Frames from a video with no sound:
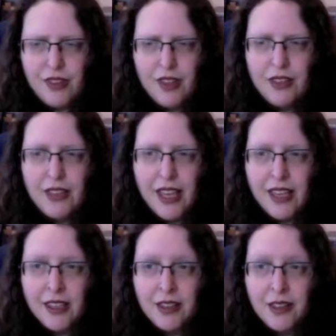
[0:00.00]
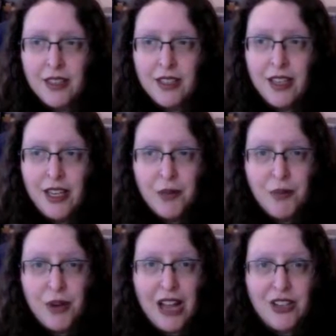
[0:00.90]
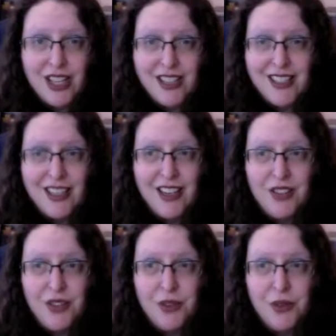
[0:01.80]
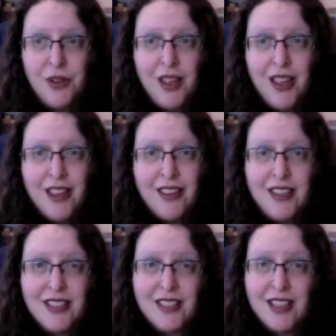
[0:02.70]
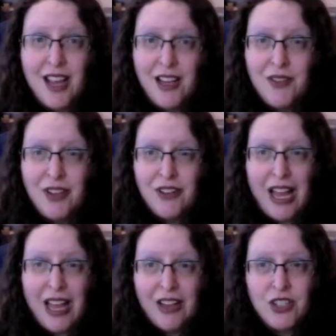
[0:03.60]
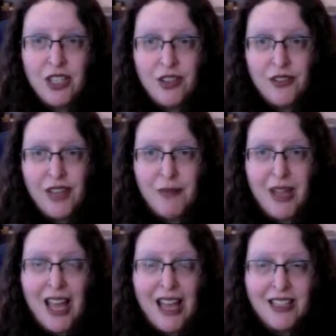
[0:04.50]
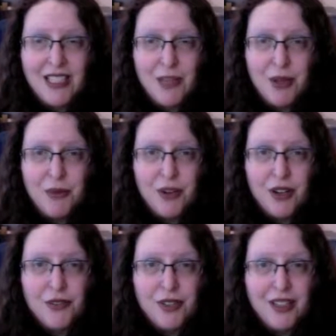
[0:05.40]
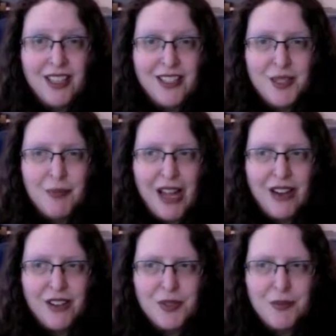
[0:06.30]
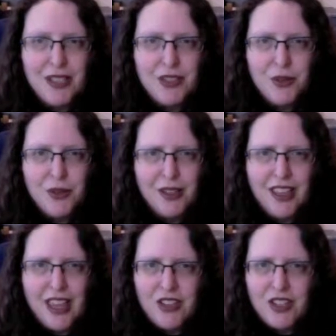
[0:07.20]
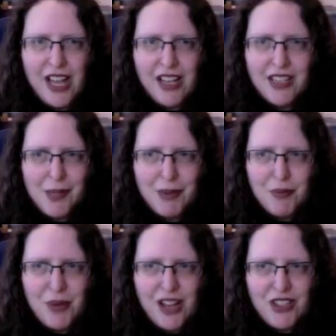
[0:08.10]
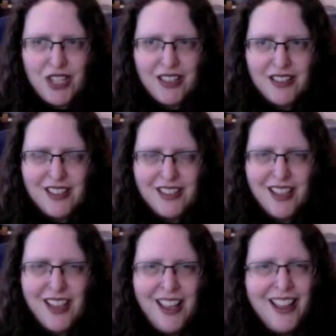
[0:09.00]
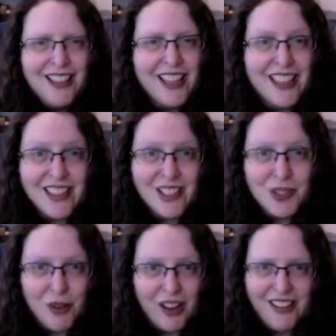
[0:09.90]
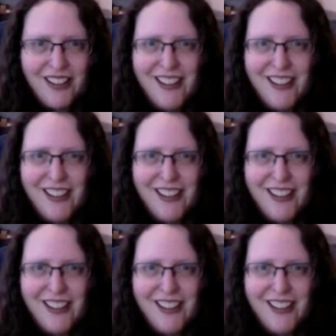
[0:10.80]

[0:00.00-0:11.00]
Like the knitting projects that I do, this kind of interaction around my academic work really inspires me to engage in academic projects. Like this one.